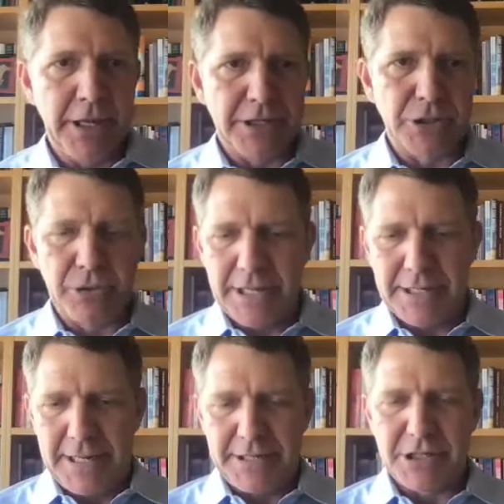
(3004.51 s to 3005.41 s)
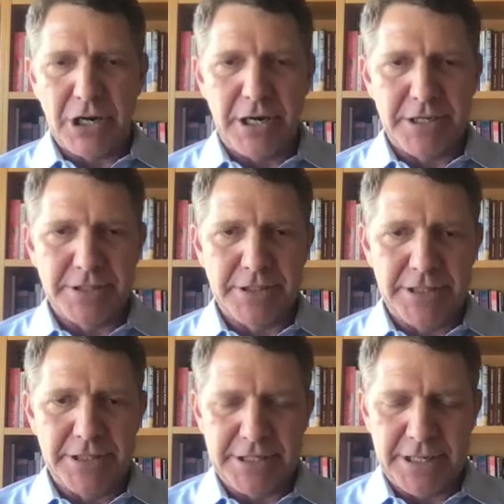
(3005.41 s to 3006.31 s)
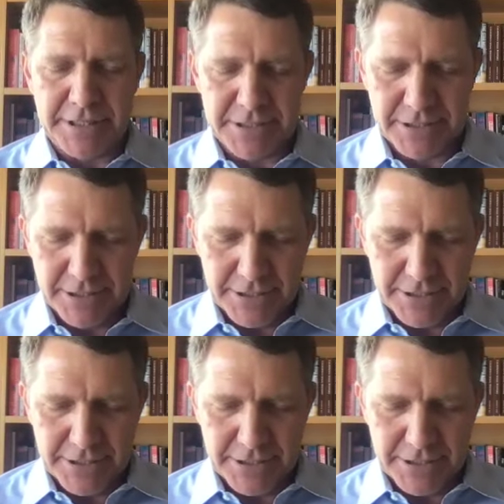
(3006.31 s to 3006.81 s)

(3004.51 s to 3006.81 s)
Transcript: And so that has caused these states